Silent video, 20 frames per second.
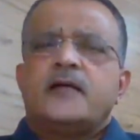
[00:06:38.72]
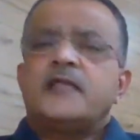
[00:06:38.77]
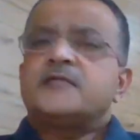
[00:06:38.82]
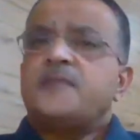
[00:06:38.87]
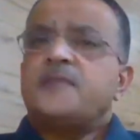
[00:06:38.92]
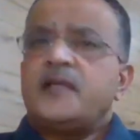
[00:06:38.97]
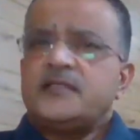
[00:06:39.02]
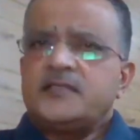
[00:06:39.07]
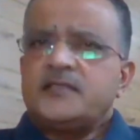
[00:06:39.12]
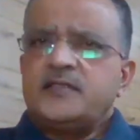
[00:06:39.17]

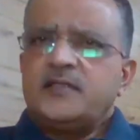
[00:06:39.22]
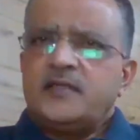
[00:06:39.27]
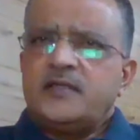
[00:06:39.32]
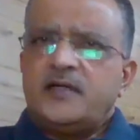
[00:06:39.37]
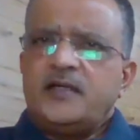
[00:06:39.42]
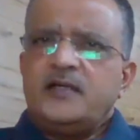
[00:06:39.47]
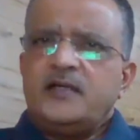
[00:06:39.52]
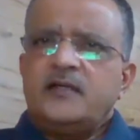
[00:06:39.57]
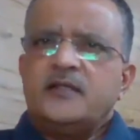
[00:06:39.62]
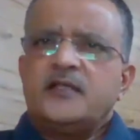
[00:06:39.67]
As mentioned
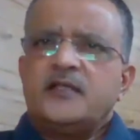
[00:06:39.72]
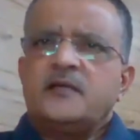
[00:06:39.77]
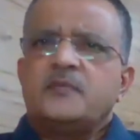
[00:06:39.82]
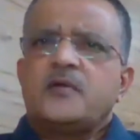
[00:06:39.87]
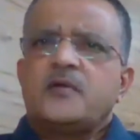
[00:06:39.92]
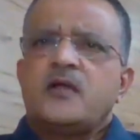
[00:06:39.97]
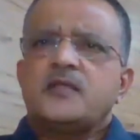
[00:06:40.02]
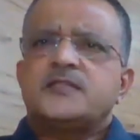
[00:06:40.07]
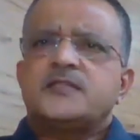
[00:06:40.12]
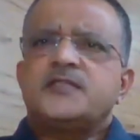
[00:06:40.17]
earlier, the
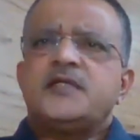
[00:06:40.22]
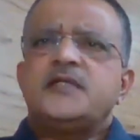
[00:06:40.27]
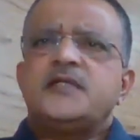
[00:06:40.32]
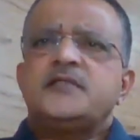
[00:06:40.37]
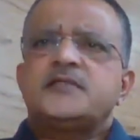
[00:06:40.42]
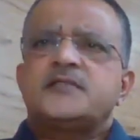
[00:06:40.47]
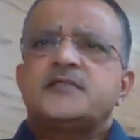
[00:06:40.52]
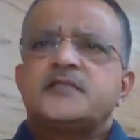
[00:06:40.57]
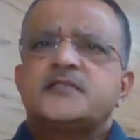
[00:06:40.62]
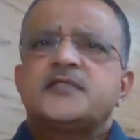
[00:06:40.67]
blockchain
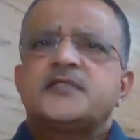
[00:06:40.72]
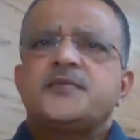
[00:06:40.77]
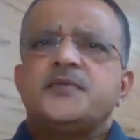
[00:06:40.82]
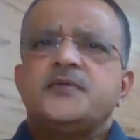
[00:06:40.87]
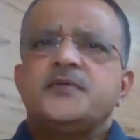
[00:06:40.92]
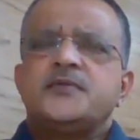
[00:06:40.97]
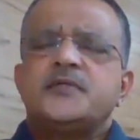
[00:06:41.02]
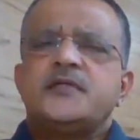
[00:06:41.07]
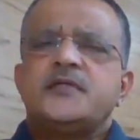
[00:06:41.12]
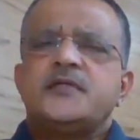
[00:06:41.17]
is
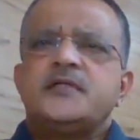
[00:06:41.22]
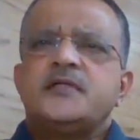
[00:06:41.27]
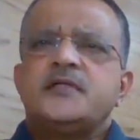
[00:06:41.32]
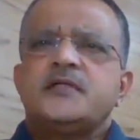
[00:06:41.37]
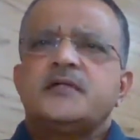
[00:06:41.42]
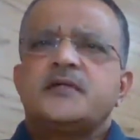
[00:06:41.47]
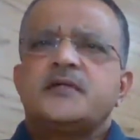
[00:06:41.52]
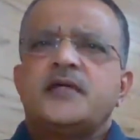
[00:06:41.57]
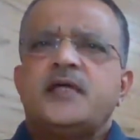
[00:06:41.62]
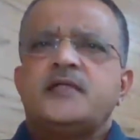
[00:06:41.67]
distributed,
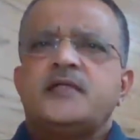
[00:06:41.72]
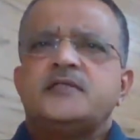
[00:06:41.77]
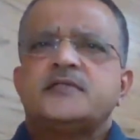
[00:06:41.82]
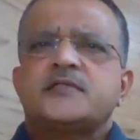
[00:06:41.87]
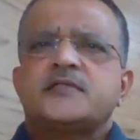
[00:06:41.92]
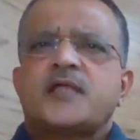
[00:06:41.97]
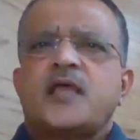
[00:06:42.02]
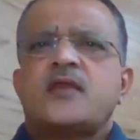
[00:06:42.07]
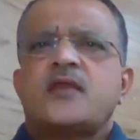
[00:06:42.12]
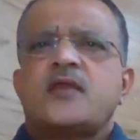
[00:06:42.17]

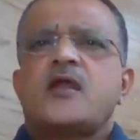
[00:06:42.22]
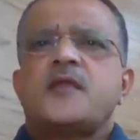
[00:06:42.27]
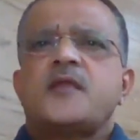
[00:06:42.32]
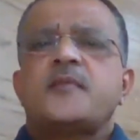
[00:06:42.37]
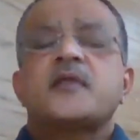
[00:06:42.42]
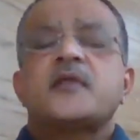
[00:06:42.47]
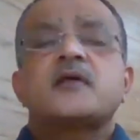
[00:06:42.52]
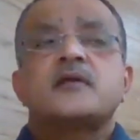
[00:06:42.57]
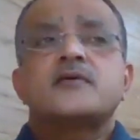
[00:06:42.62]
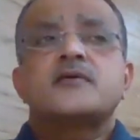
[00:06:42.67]
hence cannot
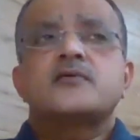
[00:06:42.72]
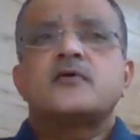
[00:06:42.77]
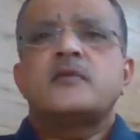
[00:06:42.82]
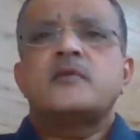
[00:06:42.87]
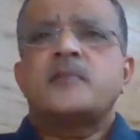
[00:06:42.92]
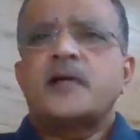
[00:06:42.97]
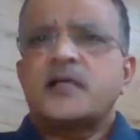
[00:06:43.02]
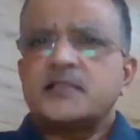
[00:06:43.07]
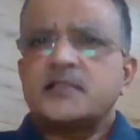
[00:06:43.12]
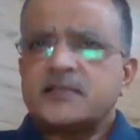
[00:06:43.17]
be
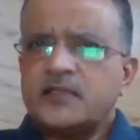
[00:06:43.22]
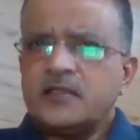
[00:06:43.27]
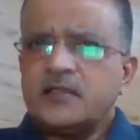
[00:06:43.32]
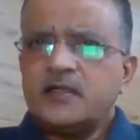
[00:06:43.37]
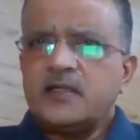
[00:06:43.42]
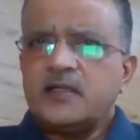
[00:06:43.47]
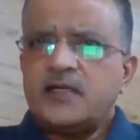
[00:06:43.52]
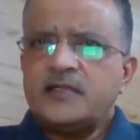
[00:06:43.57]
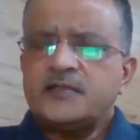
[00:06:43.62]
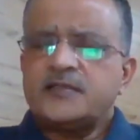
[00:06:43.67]
controlled by a
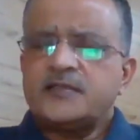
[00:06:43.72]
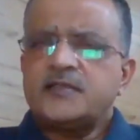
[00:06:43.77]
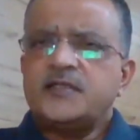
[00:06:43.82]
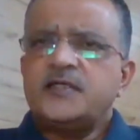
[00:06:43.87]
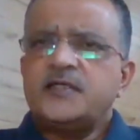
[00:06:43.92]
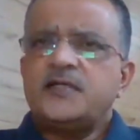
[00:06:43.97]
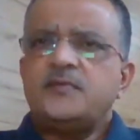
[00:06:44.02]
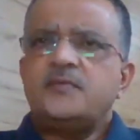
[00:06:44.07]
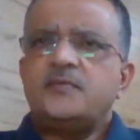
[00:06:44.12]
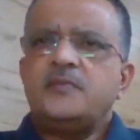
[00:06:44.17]
single
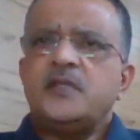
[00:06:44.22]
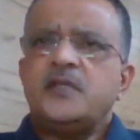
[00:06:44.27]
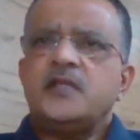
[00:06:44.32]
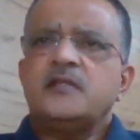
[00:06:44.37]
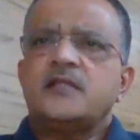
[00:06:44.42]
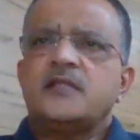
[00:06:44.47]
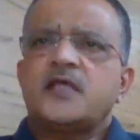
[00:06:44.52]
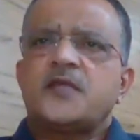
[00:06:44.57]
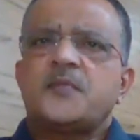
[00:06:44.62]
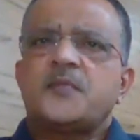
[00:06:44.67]
entity,
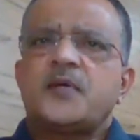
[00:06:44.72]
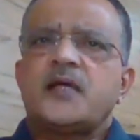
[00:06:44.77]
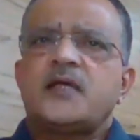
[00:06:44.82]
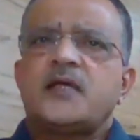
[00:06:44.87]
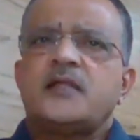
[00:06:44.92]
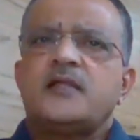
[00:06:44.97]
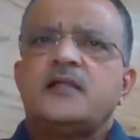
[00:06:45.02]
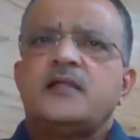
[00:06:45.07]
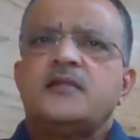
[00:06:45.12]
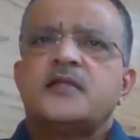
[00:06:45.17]
meaning
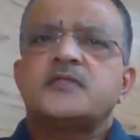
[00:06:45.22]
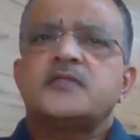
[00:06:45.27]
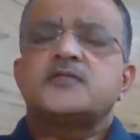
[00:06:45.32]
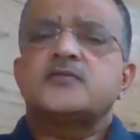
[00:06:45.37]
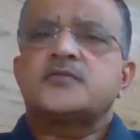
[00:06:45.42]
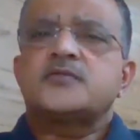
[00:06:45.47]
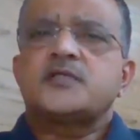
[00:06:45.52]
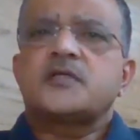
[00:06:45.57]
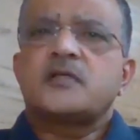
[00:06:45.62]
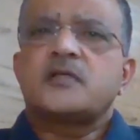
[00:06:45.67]
thereby there is
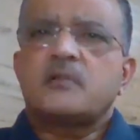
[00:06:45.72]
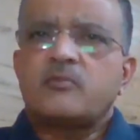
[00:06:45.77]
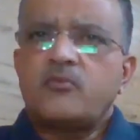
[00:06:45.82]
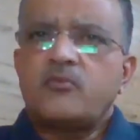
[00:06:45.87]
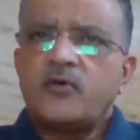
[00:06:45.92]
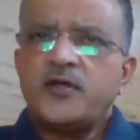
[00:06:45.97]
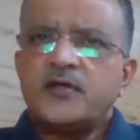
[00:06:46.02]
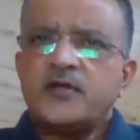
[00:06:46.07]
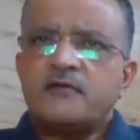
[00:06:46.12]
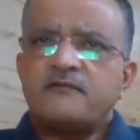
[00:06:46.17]
no single
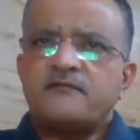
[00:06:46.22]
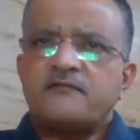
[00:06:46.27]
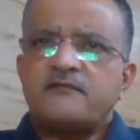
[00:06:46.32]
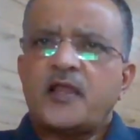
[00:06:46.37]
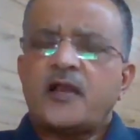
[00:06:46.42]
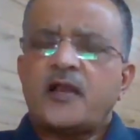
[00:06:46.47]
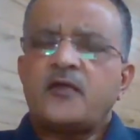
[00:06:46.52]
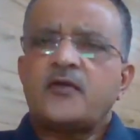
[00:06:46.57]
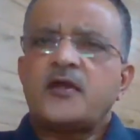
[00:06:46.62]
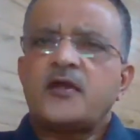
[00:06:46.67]
point of
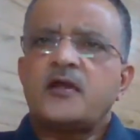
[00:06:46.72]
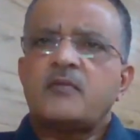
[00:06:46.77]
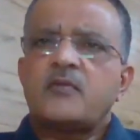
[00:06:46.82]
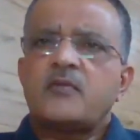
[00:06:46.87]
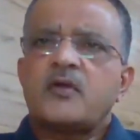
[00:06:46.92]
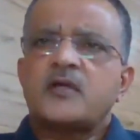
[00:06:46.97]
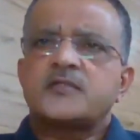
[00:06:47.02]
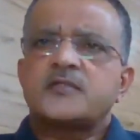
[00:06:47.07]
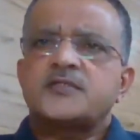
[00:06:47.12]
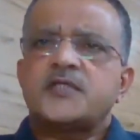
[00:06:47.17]
failure in a
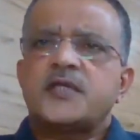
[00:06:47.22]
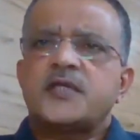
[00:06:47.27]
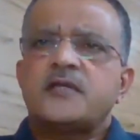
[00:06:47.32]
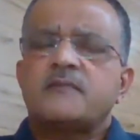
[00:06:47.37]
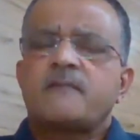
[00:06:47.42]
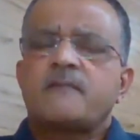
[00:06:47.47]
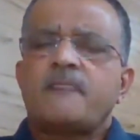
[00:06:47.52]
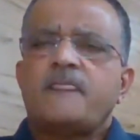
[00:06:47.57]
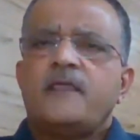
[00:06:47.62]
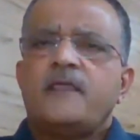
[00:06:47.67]

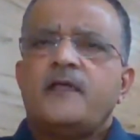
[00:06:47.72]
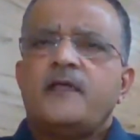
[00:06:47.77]
blockchain.